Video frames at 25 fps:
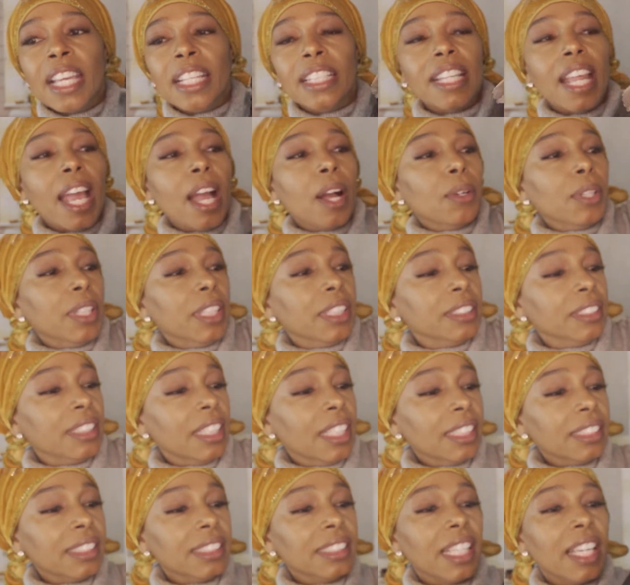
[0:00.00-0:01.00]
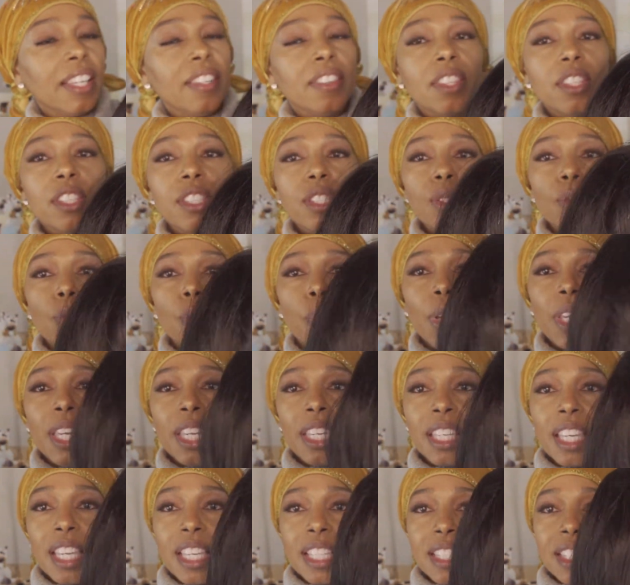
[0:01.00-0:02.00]
Now it does say this
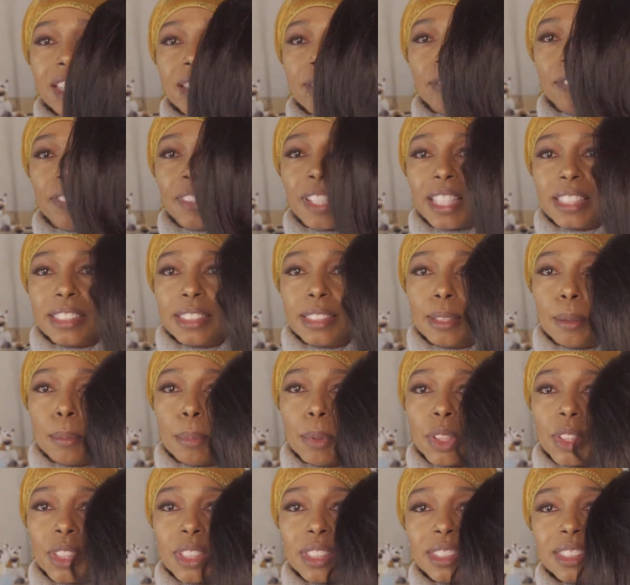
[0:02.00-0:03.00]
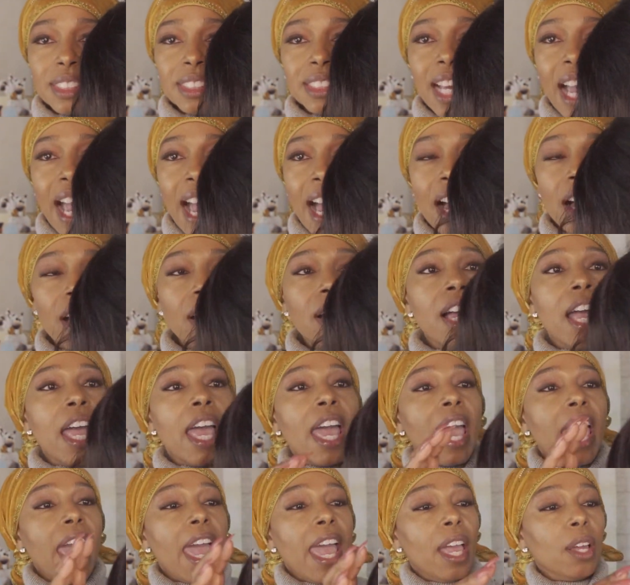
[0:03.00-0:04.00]
wig is flexible to style
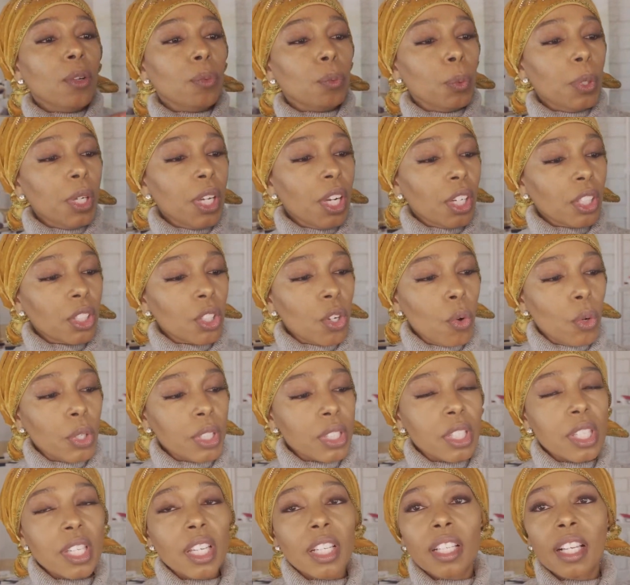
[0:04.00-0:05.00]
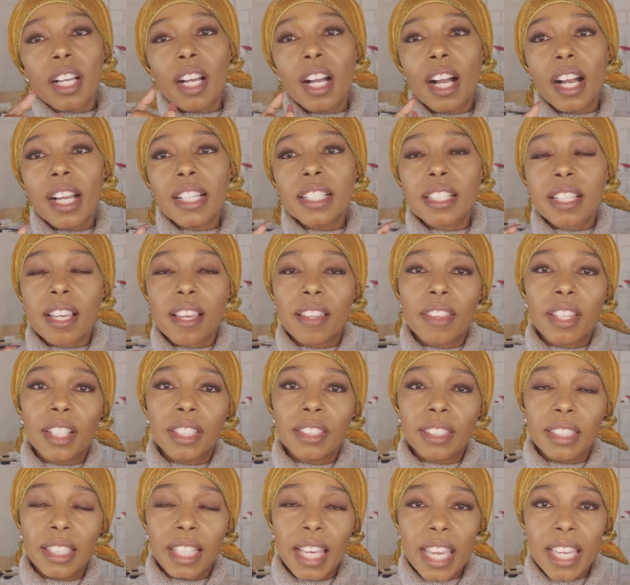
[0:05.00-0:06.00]
and we are going to cut the
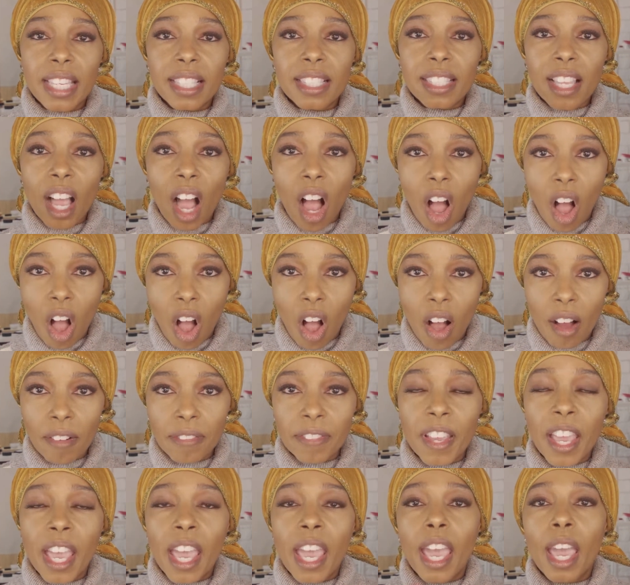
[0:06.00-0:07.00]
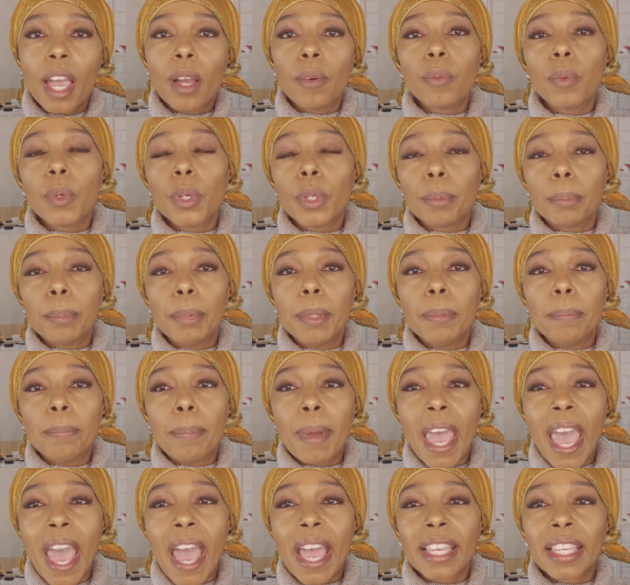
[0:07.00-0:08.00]
lace off and we'll be
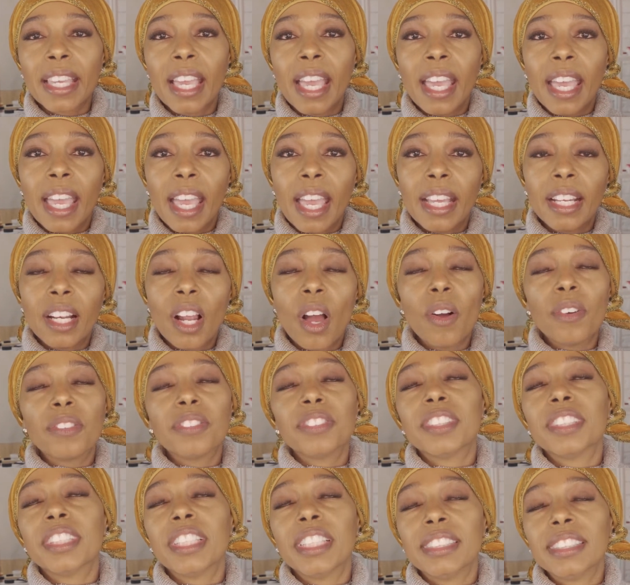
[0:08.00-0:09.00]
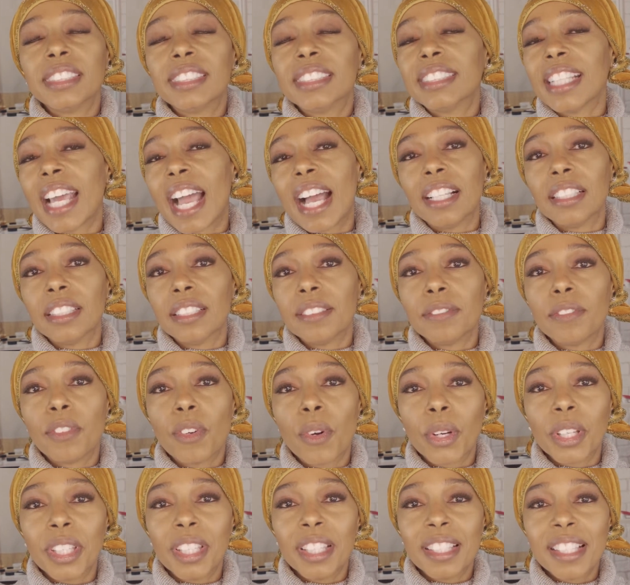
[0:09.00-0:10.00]
back and hopefully style it
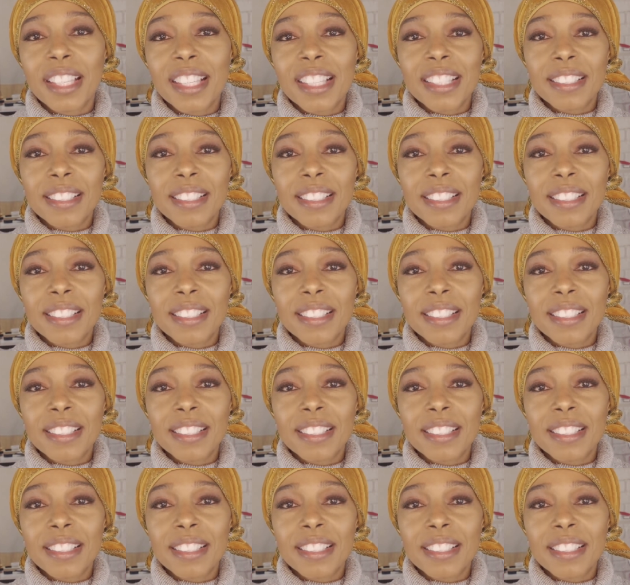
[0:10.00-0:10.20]
for you.